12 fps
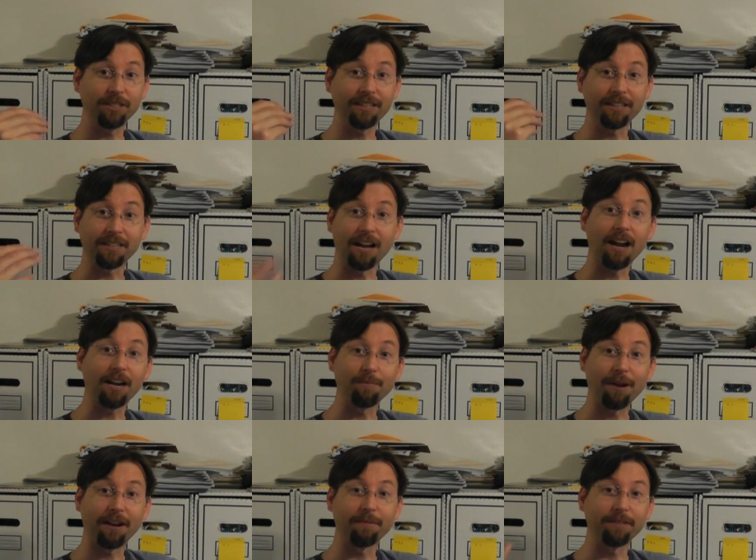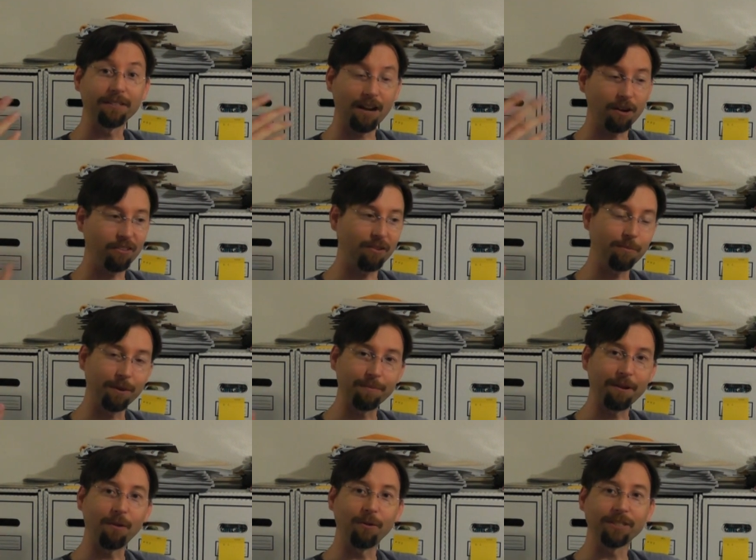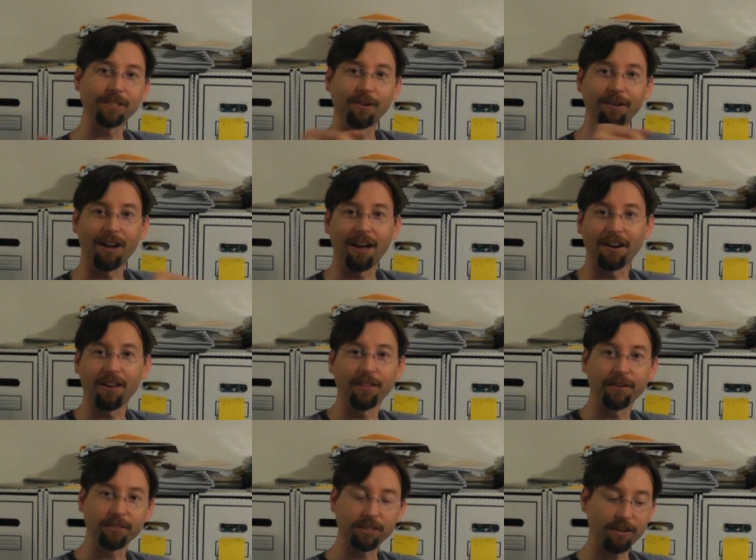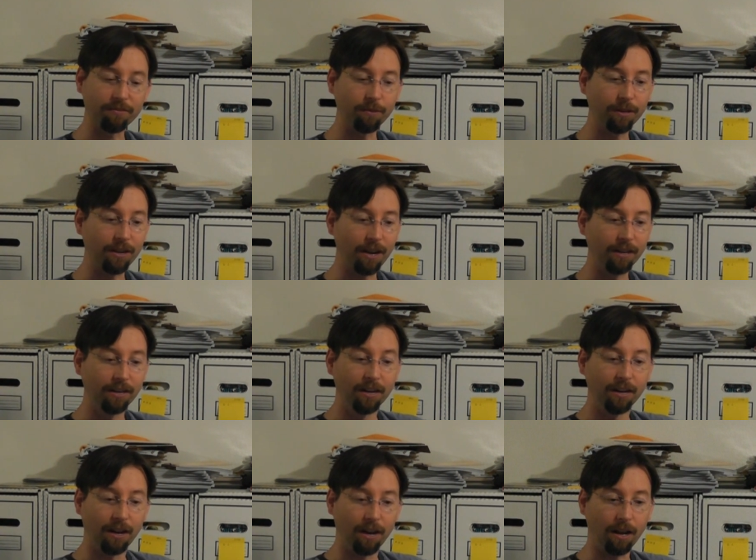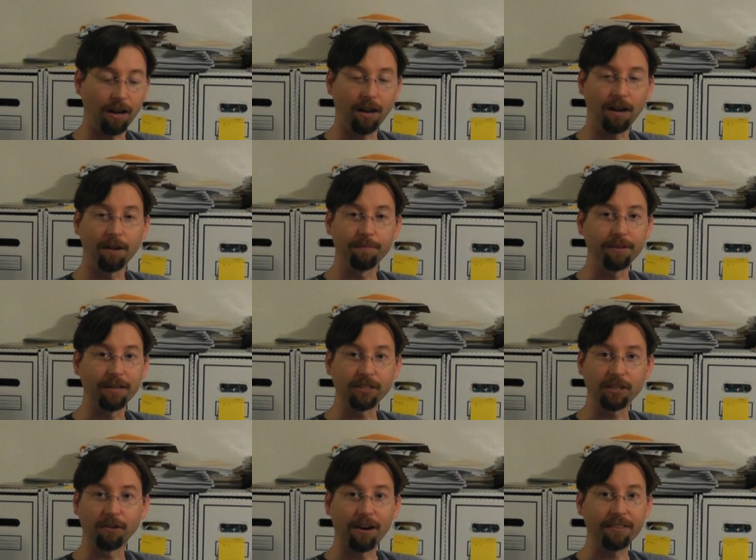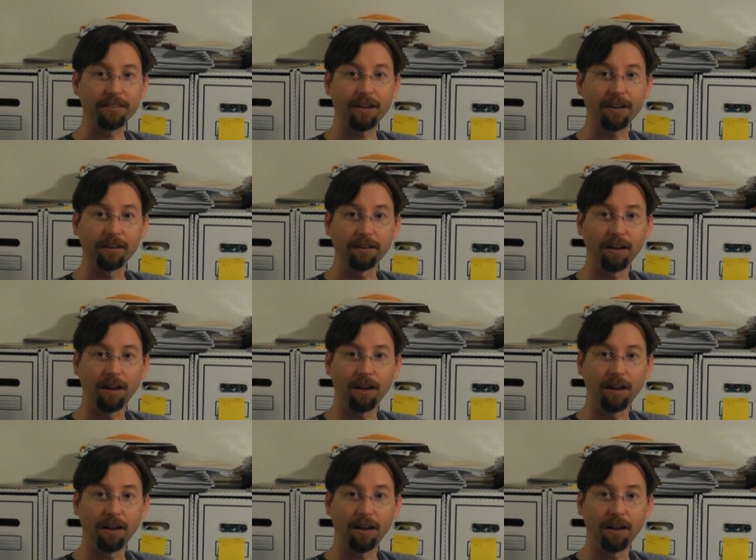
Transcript: getting to talk about them and talk with everybody about what's going on, all different stuff and whatnot, uh, is a great thing.